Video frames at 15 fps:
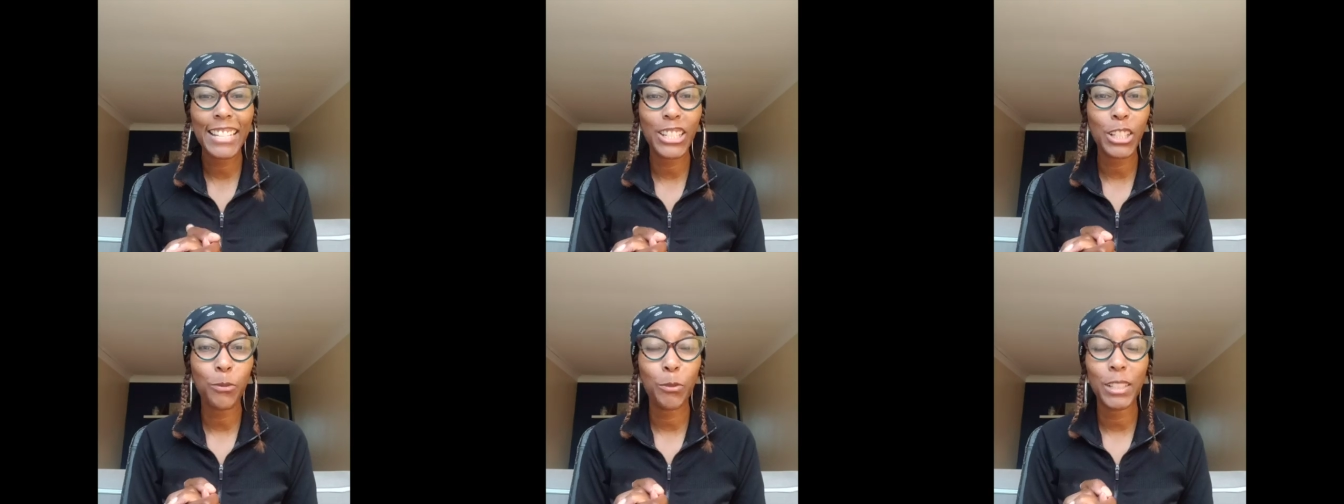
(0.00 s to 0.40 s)
I
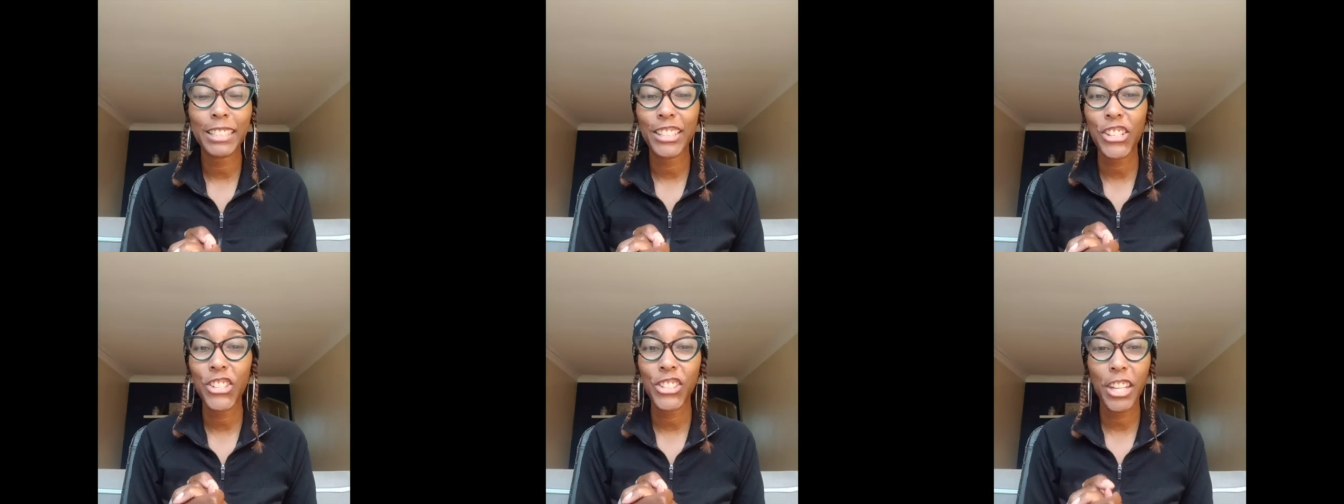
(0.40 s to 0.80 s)
just
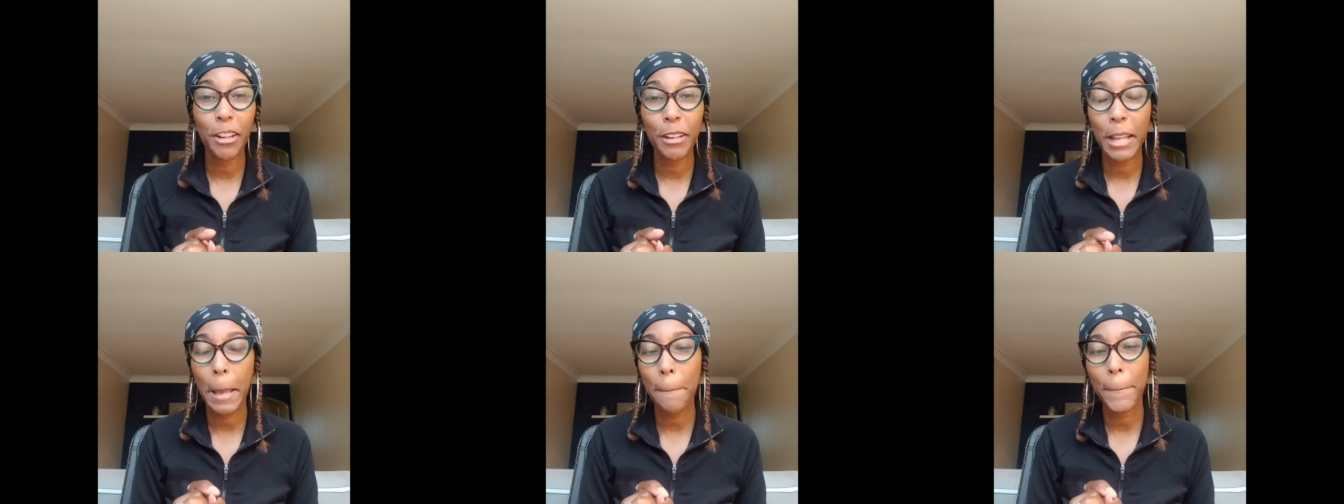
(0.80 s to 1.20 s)
want to
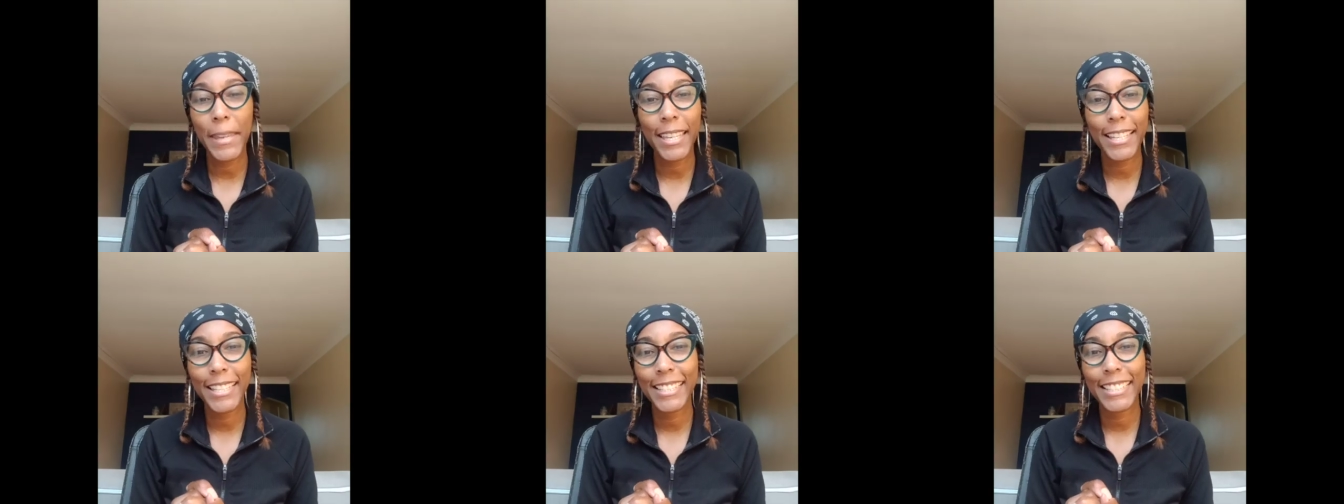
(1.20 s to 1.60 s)
share that
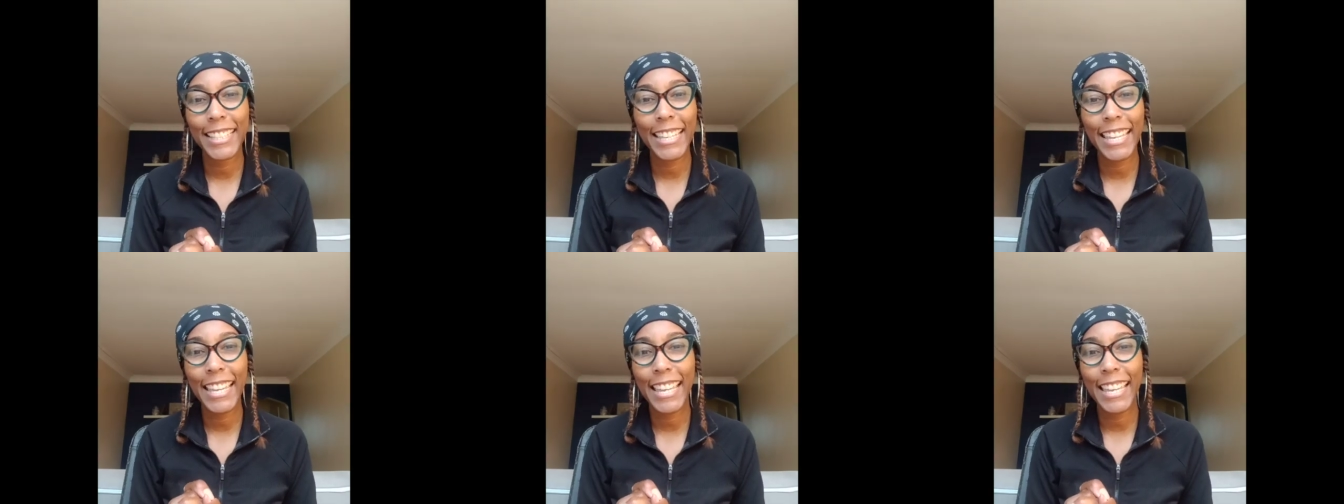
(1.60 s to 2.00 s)
because,
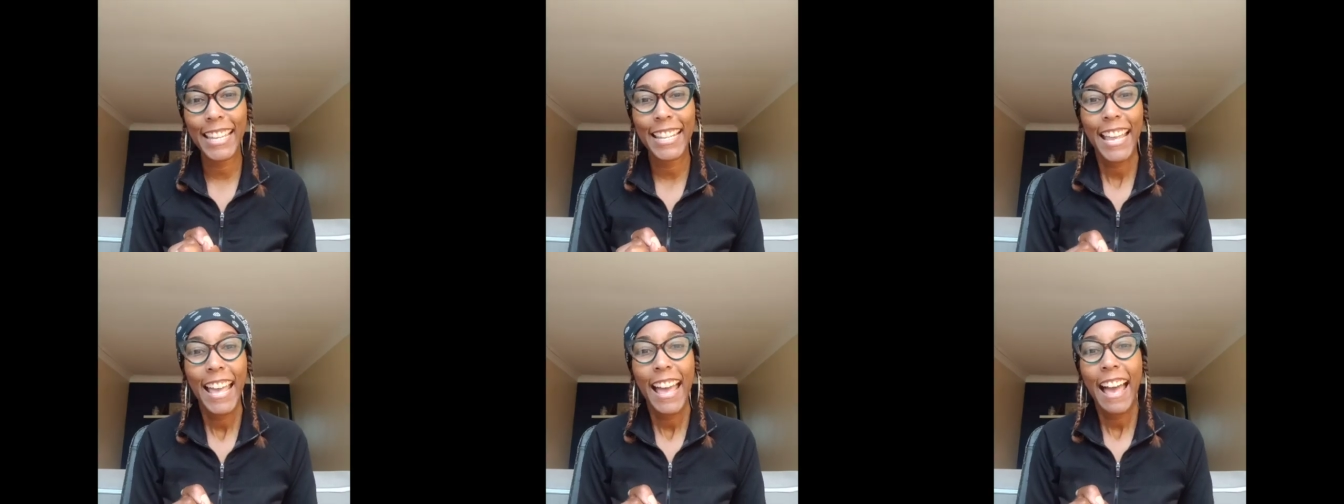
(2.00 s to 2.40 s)

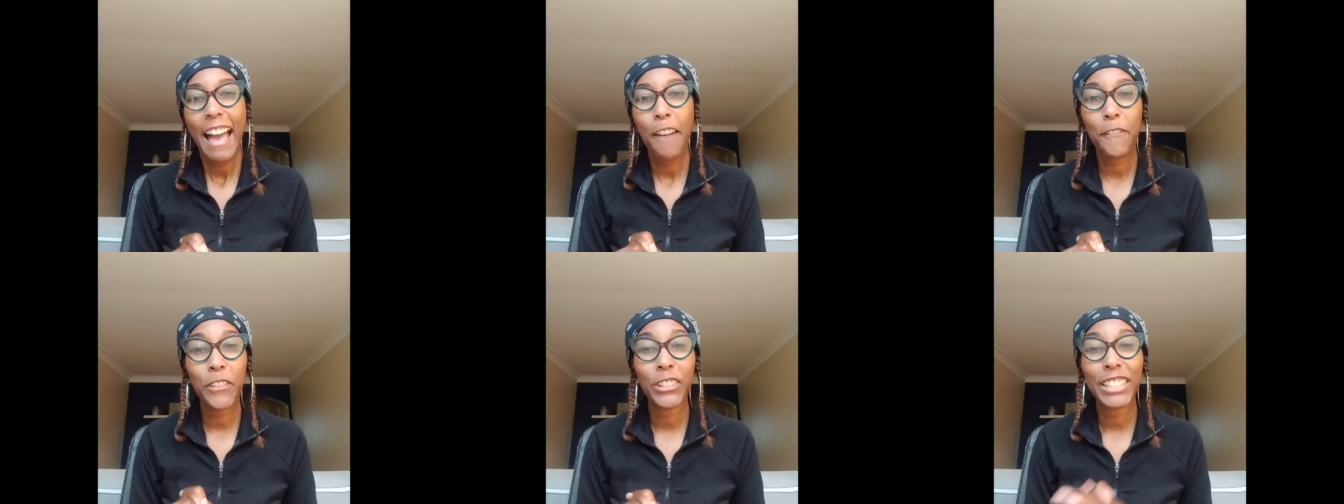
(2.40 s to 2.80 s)
again,
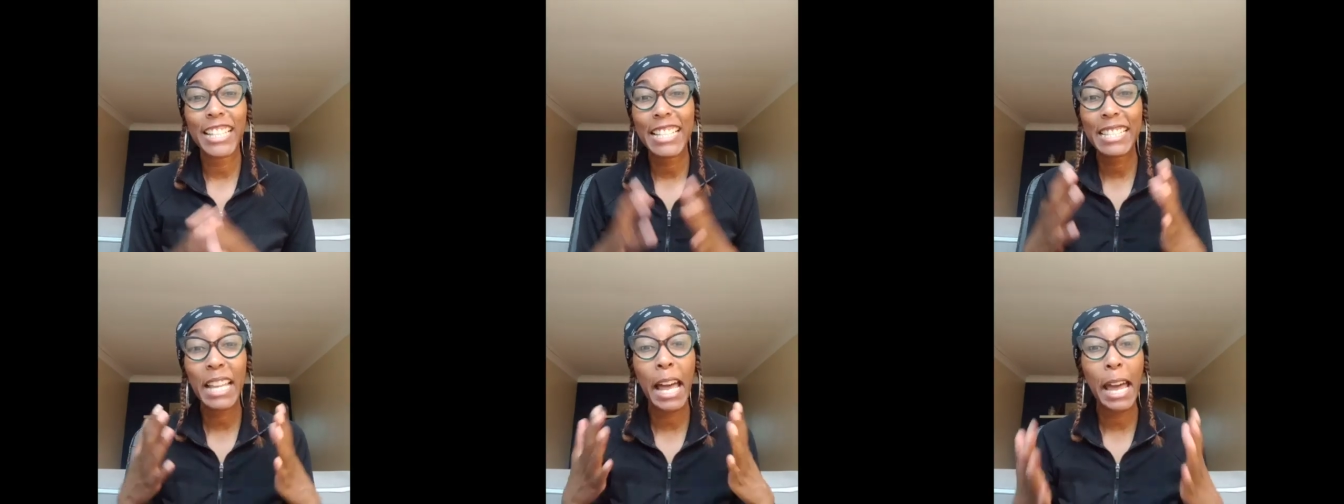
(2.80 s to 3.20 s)
I feel
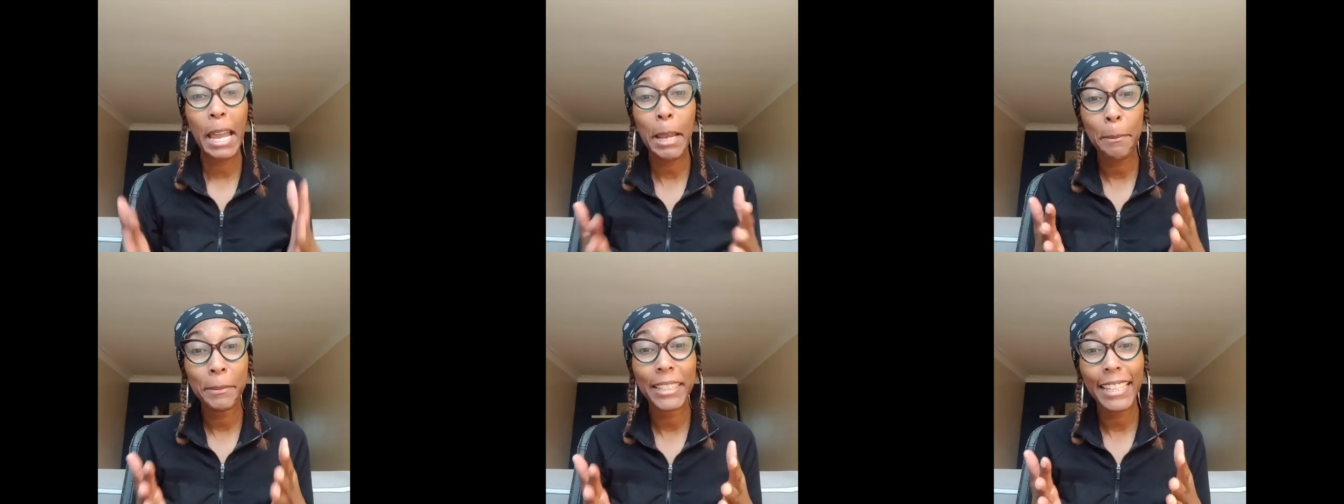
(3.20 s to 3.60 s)
it's
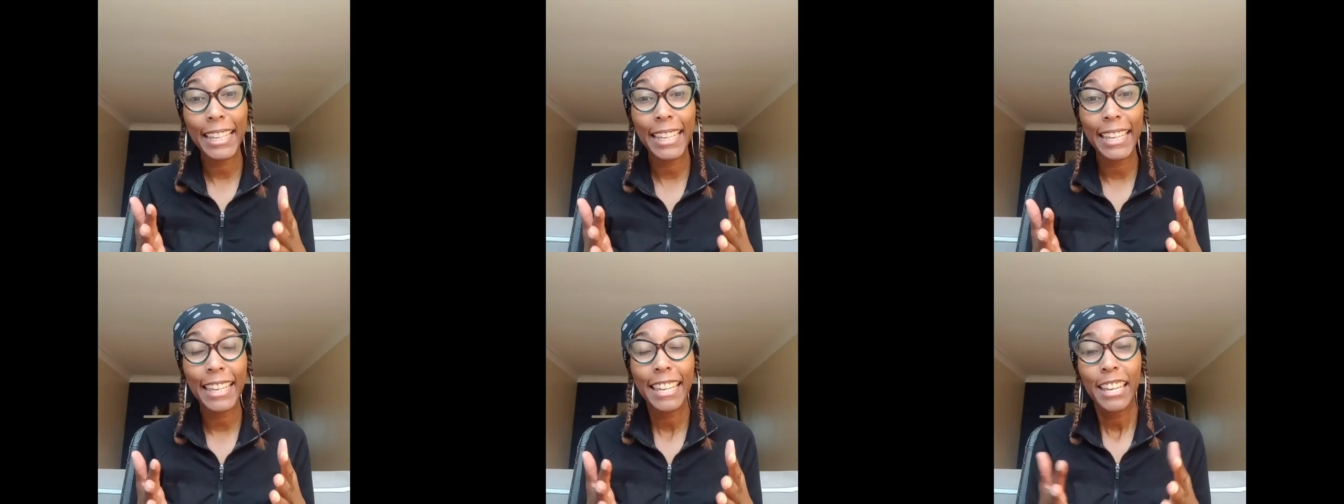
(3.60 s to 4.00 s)

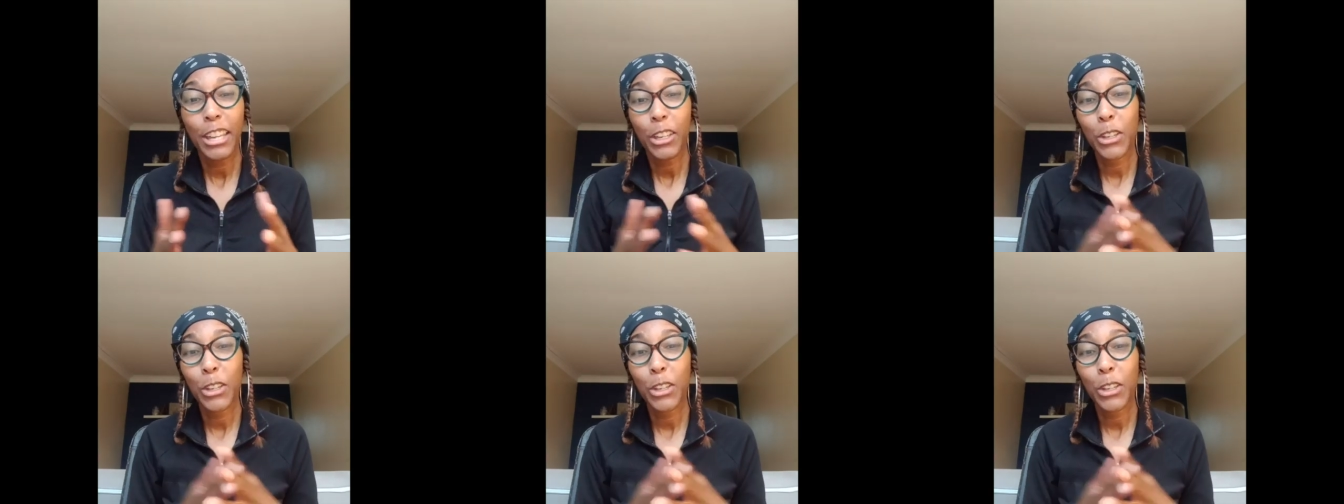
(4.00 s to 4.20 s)
timely.